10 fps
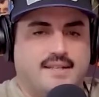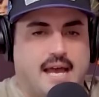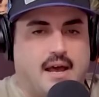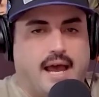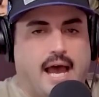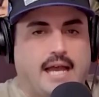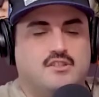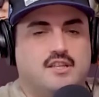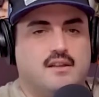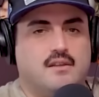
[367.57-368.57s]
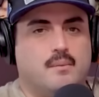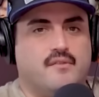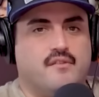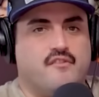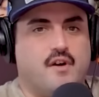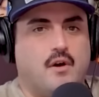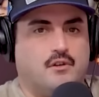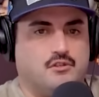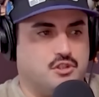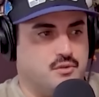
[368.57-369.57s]
down. I did okay. a little bit of a photo
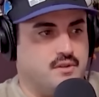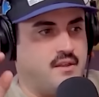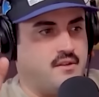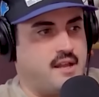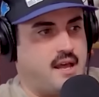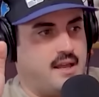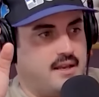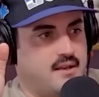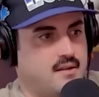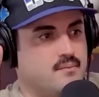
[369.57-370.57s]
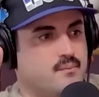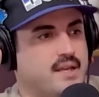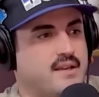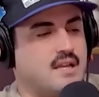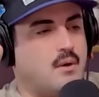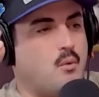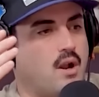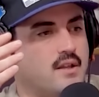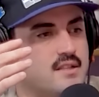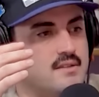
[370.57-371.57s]
shoot the other night because I
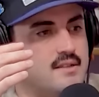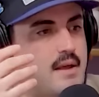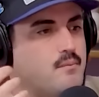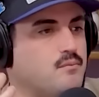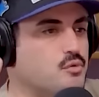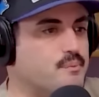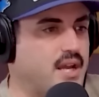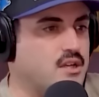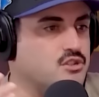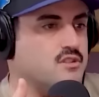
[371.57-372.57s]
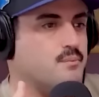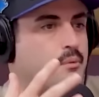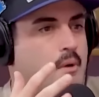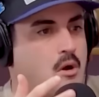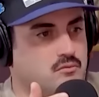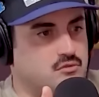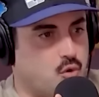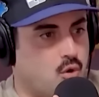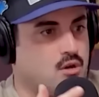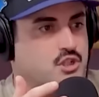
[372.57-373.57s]
wanted to get new pictures to promote
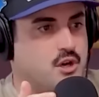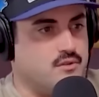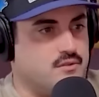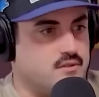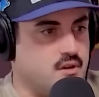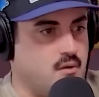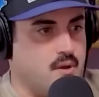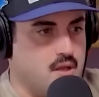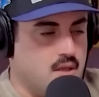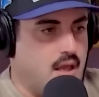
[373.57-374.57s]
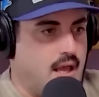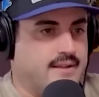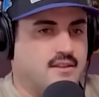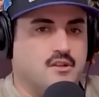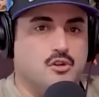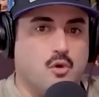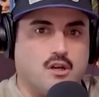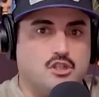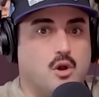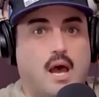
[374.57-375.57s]
tour shows. Okay. You know, I got the New York
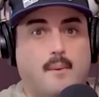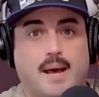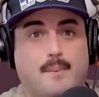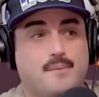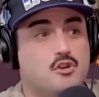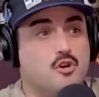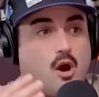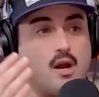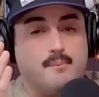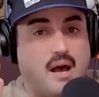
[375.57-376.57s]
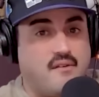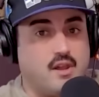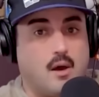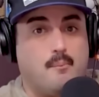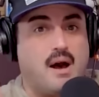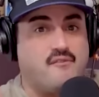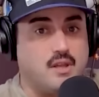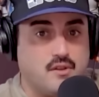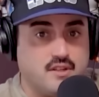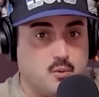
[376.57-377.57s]
show coming up, New York and Buffalo,
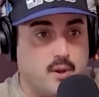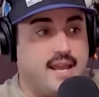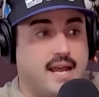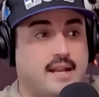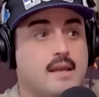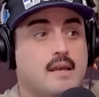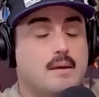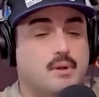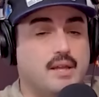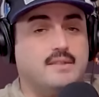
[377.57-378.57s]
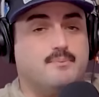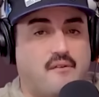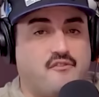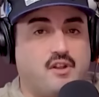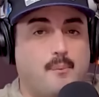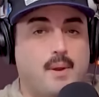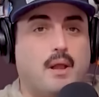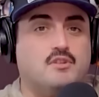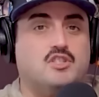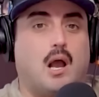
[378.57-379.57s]
Buffalo this weekend. Please, Buffalo people,
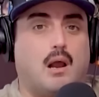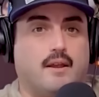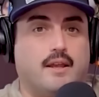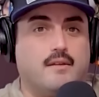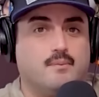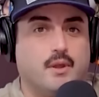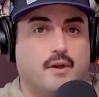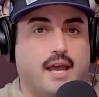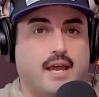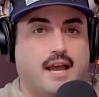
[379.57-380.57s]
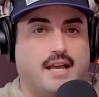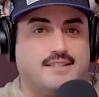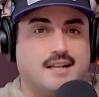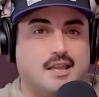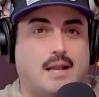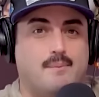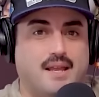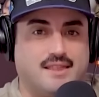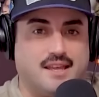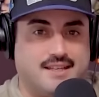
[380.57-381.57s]
I'm sorry. Okay, I said a lot of
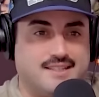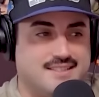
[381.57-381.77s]
mean the things. Buff